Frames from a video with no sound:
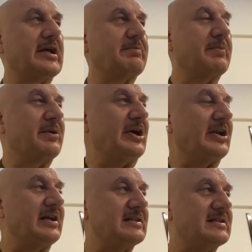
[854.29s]

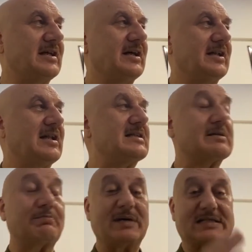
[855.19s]
capabilities, that's
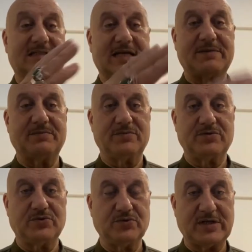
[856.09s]
the best time
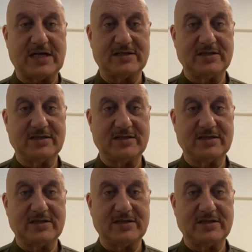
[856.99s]
to do that.